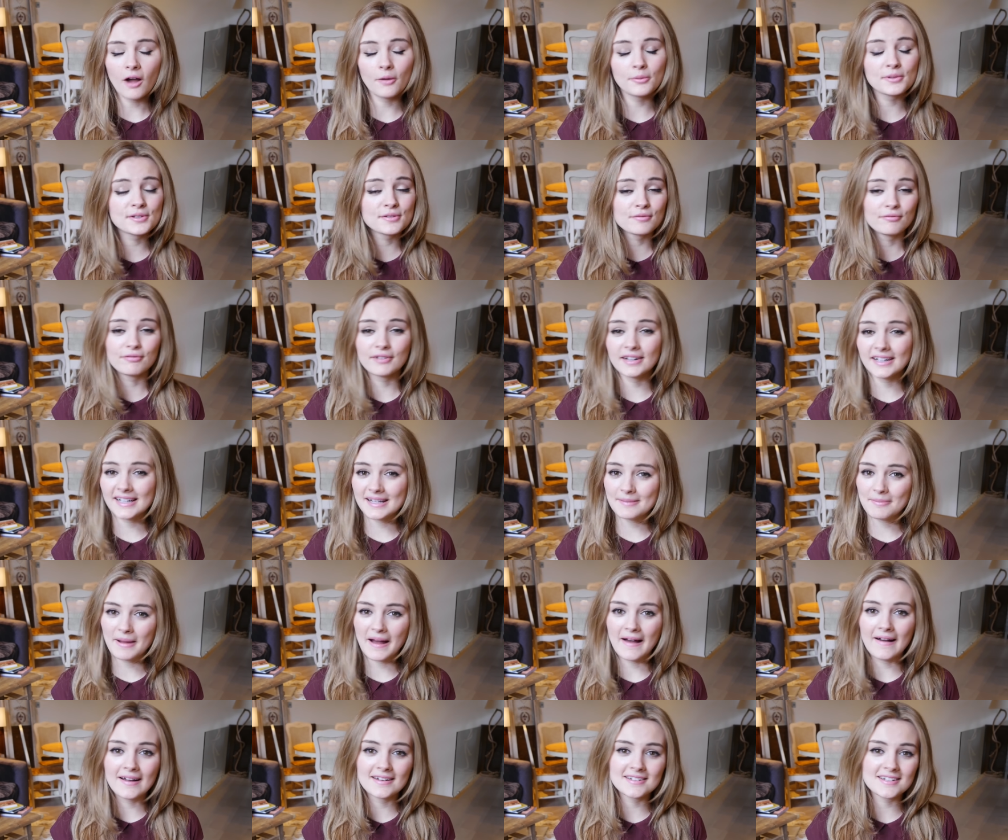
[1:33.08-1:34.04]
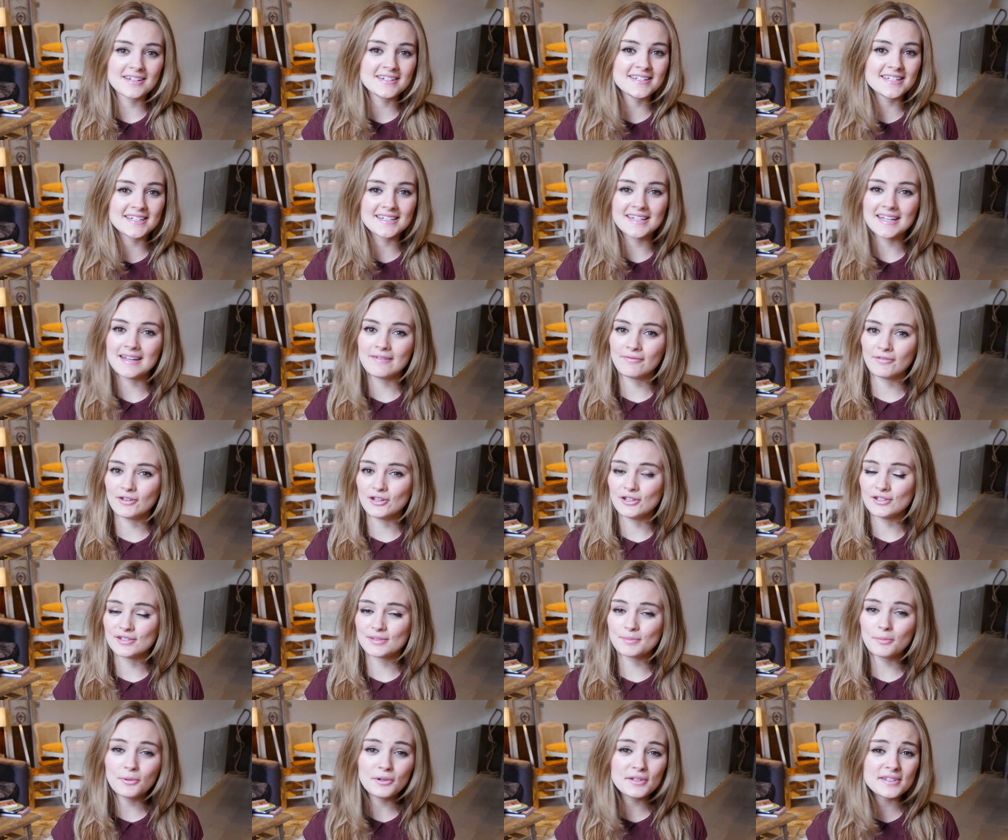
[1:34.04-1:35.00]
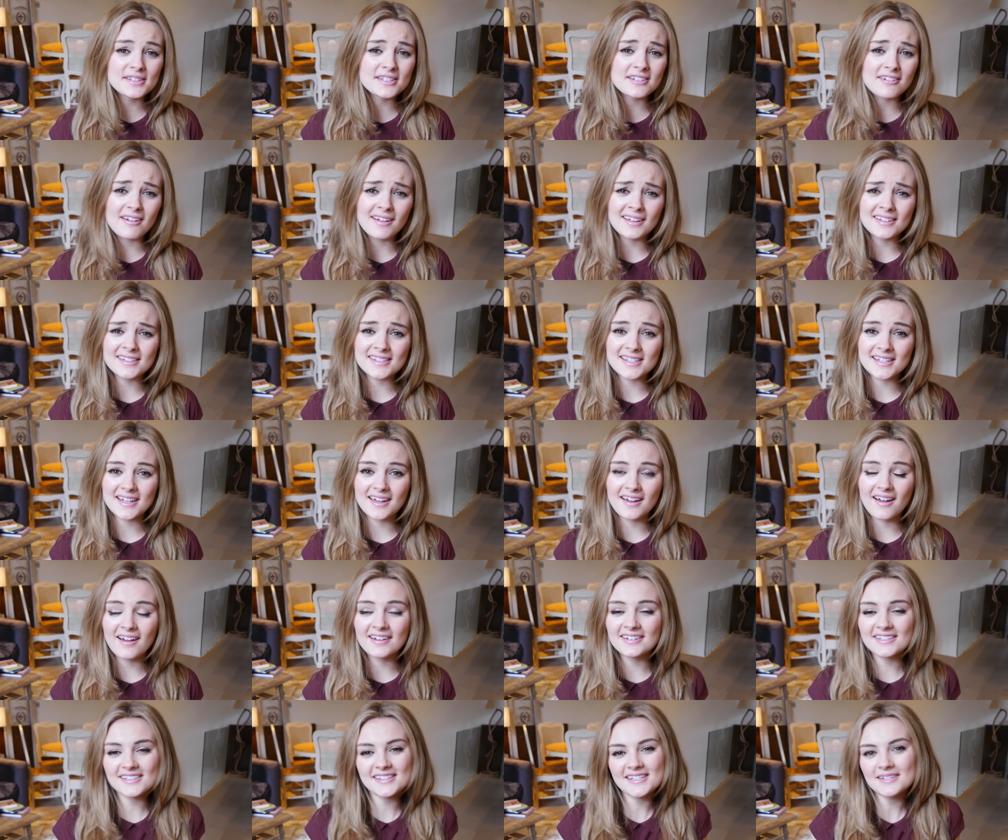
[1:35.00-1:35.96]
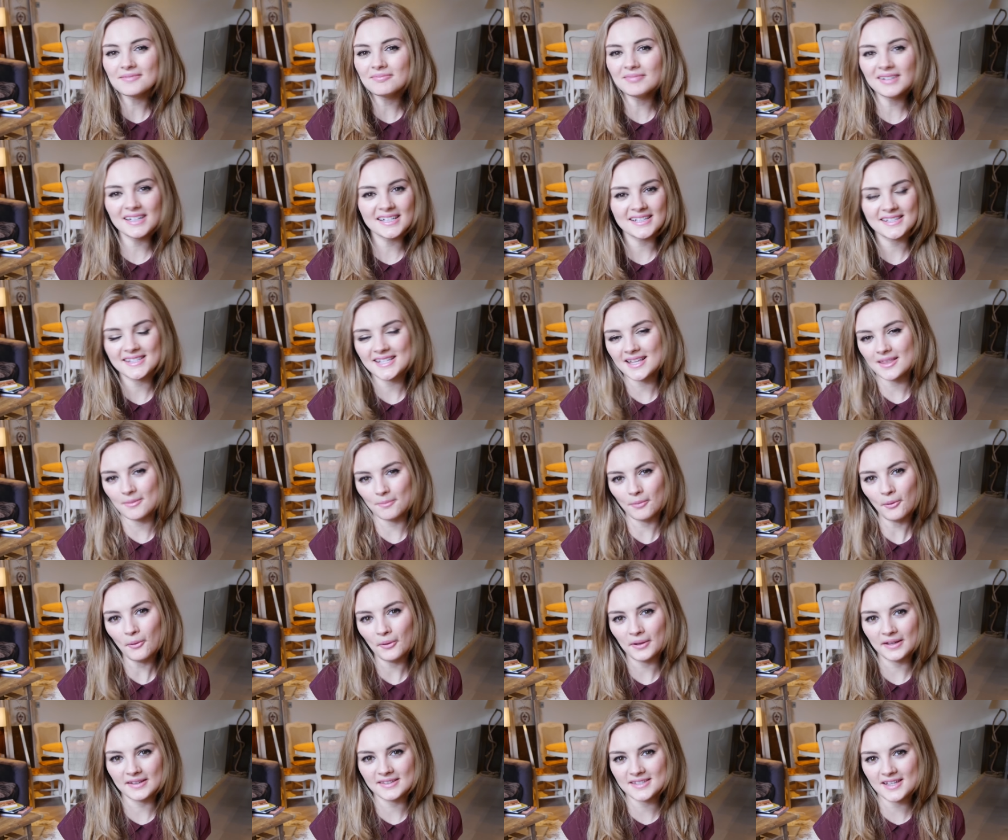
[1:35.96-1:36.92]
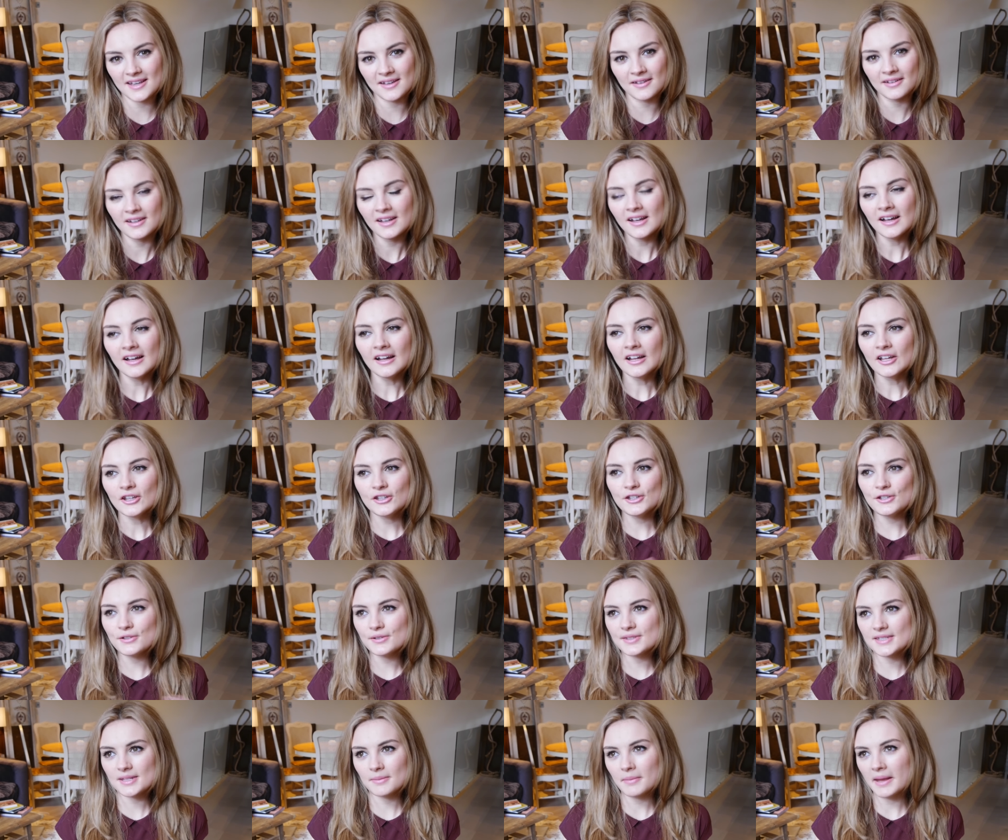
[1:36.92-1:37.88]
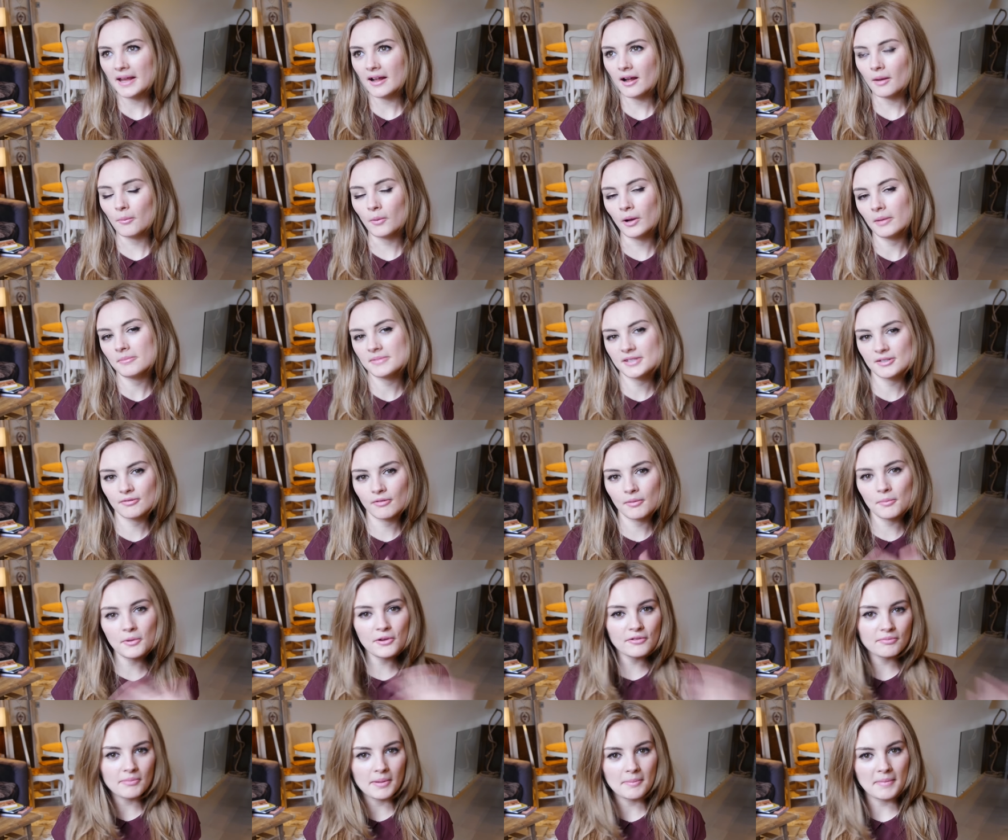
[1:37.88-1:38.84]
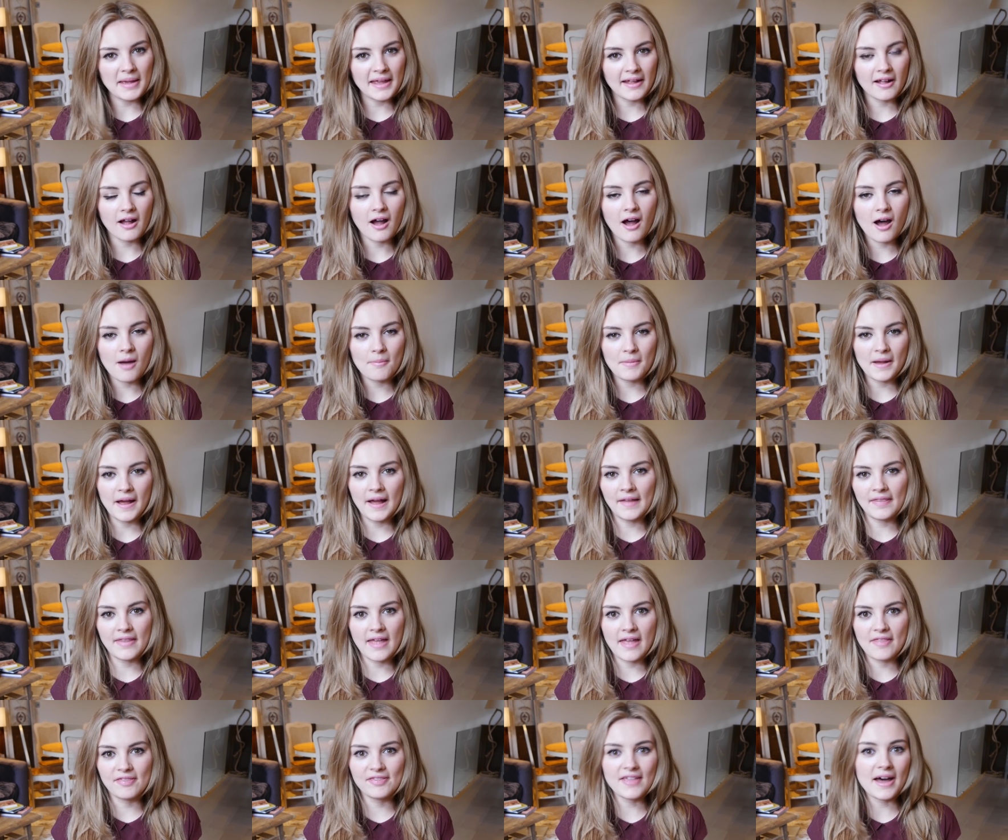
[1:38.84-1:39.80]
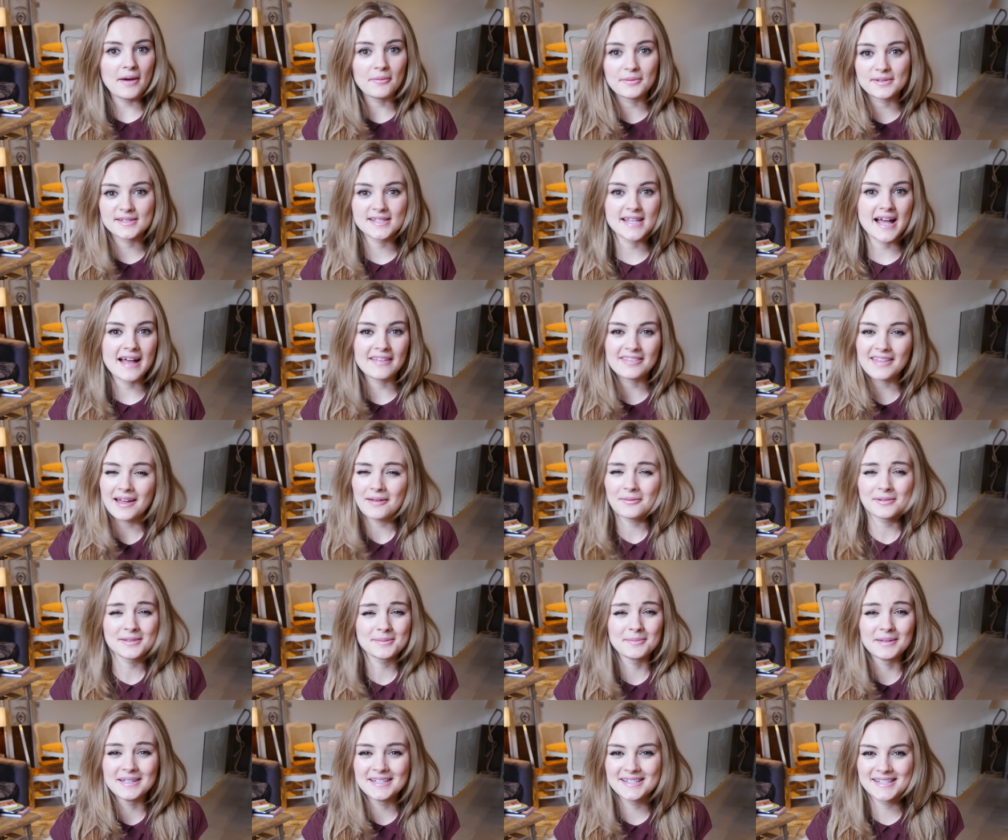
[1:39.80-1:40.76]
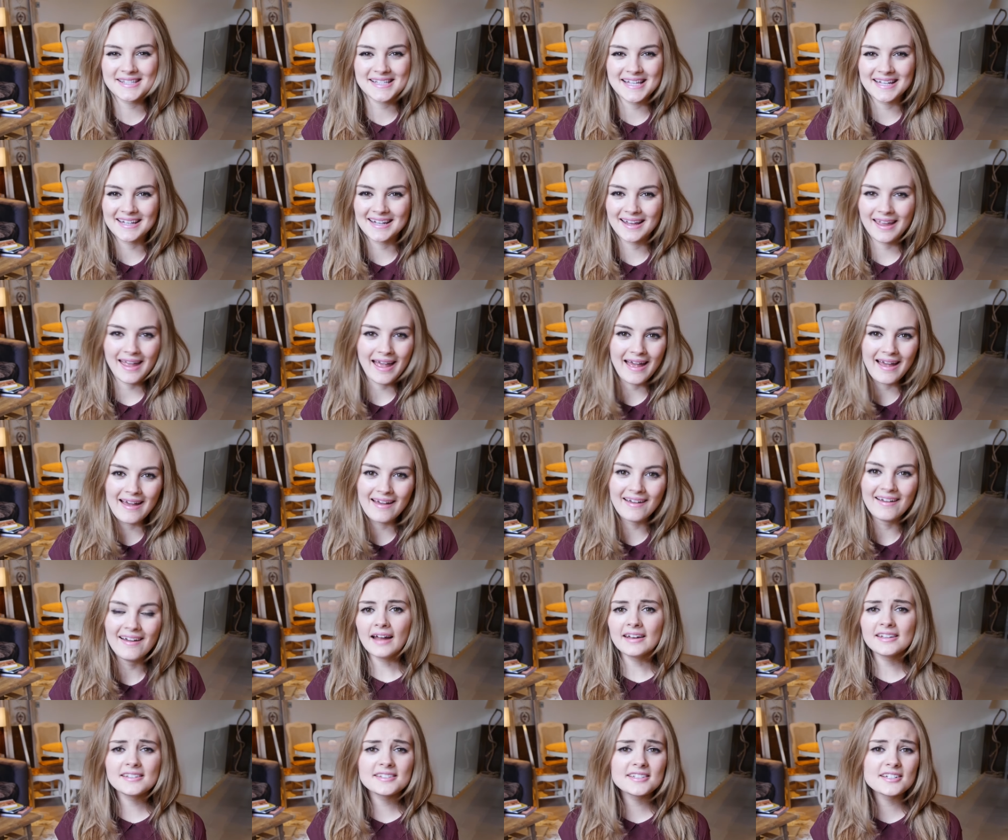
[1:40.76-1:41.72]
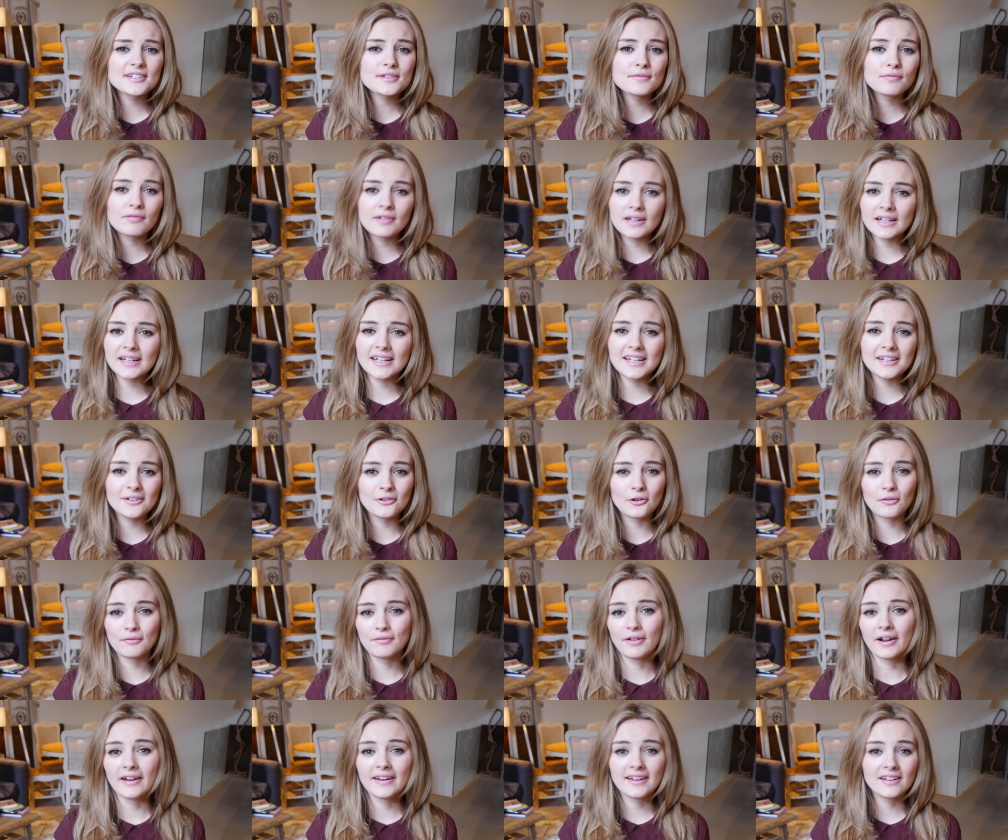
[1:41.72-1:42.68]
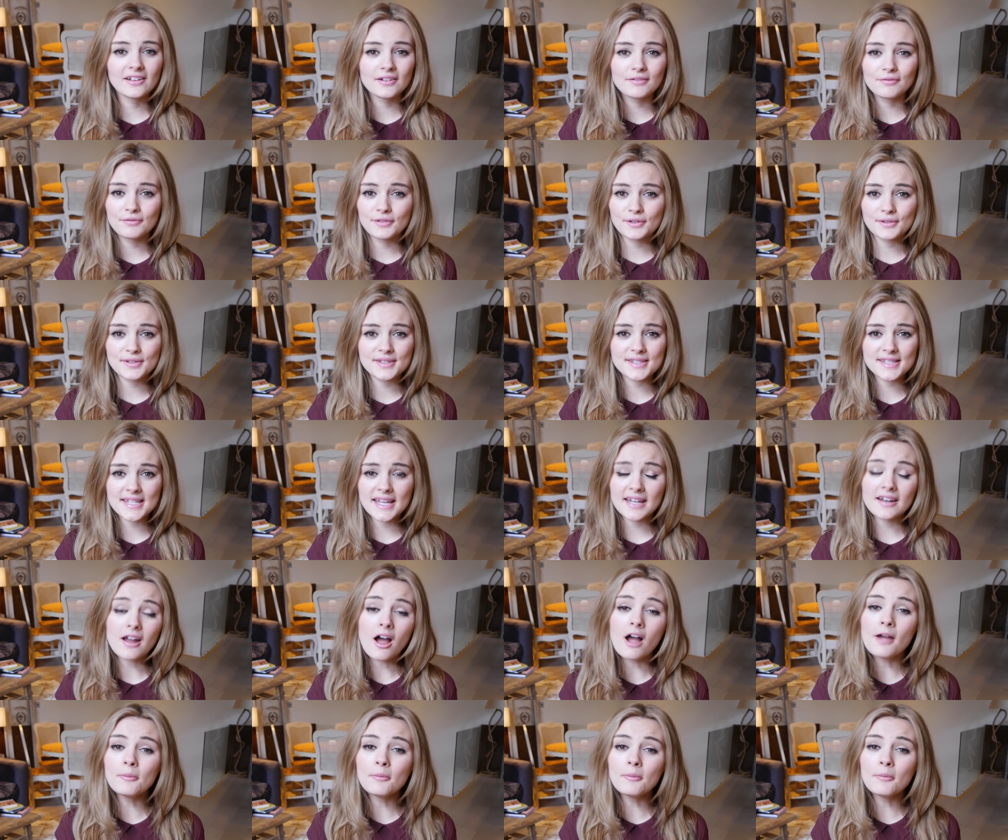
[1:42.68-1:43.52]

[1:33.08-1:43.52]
I was really bad. I didn't even use moisturizer. I just didn't really see the point. I used a makeup wipe to remove my makeup and then that was that, that was my skincare. And it's just really not very good for your skin.